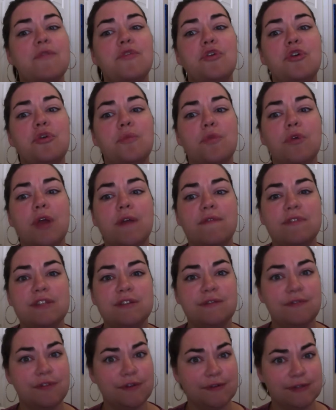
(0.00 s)

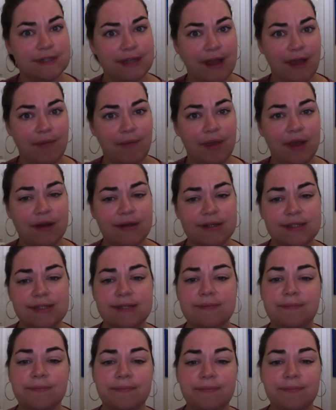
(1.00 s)
Kumaravadivulu's
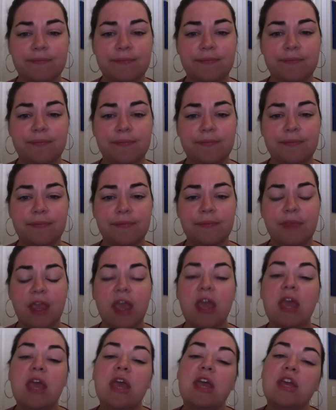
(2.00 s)
nightmares.
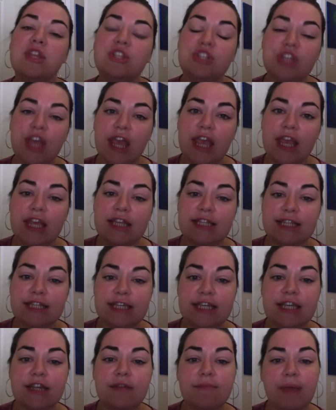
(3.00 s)
J.
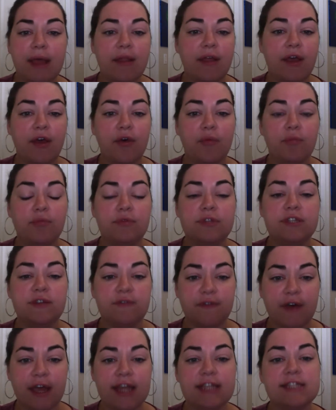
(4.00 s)
Dean Mello
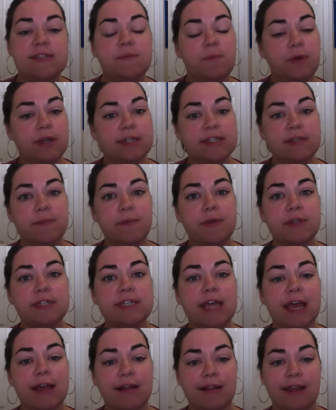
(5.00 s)
defines principled
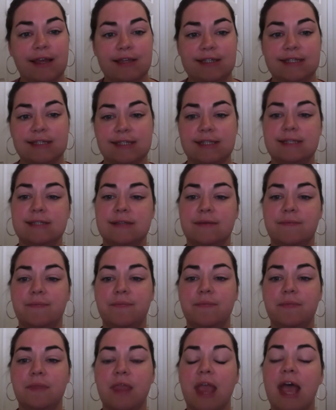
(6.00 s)
eclecticism
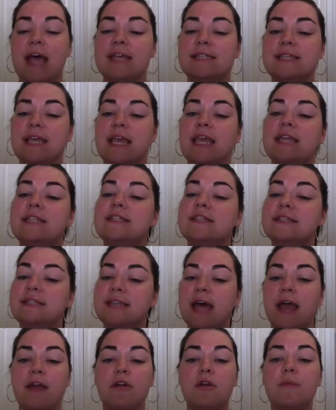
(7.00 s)
as a
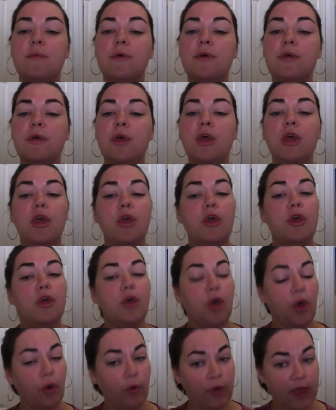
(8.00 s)
desirable,
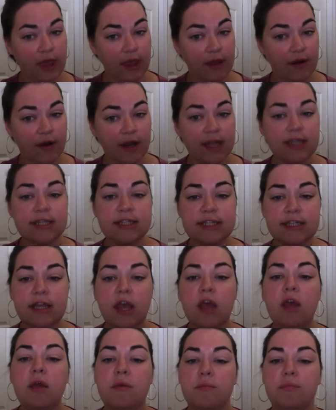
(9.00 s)
coherent,
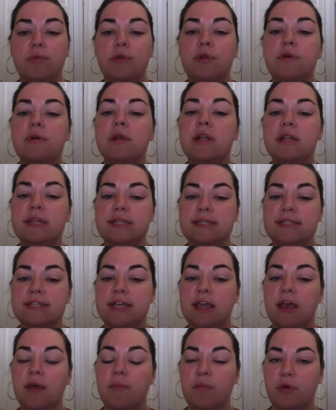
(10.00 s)

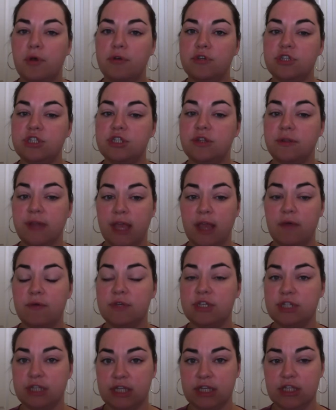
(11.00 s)
pluralistic approach to
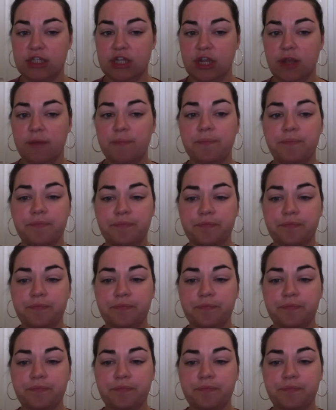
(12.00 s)
language teaching,